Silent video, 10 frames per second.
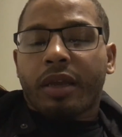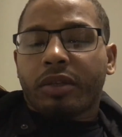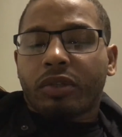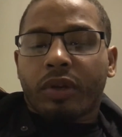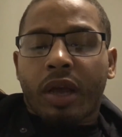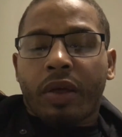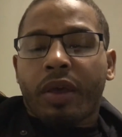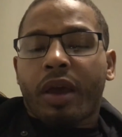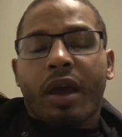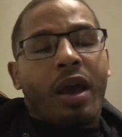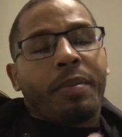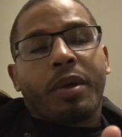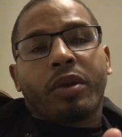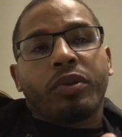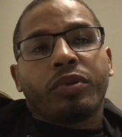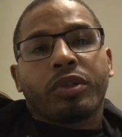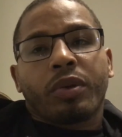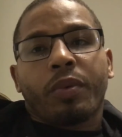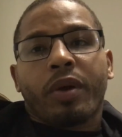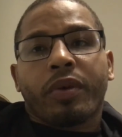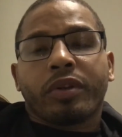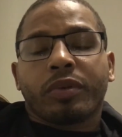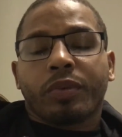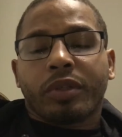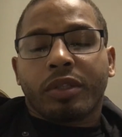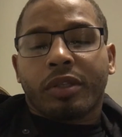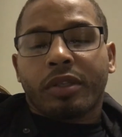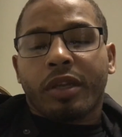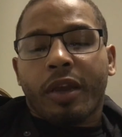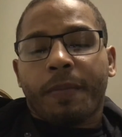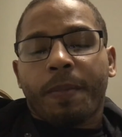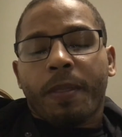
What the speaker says: So now that I'm not using the weather as a reason to stay.